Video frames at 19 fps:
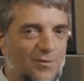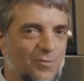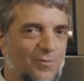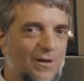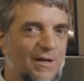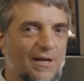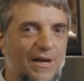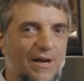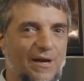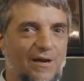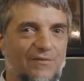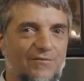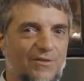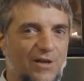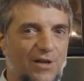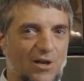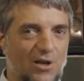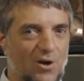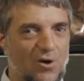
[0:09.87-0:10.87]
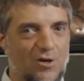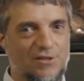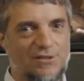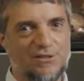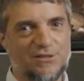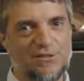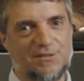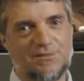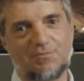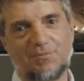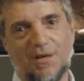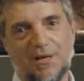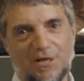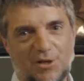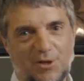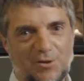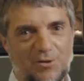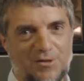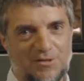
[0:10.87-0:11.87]
We have the largest
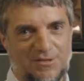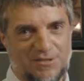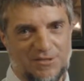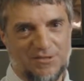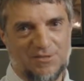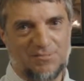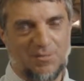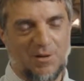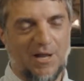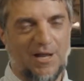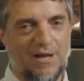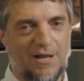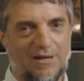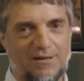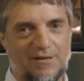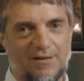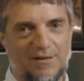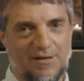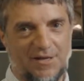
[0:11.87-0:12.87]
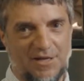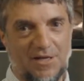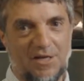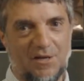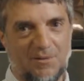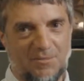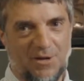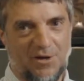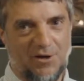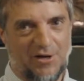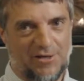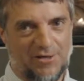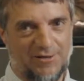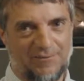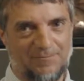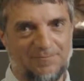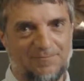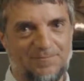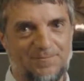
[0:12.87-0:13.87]
Medonta display in America.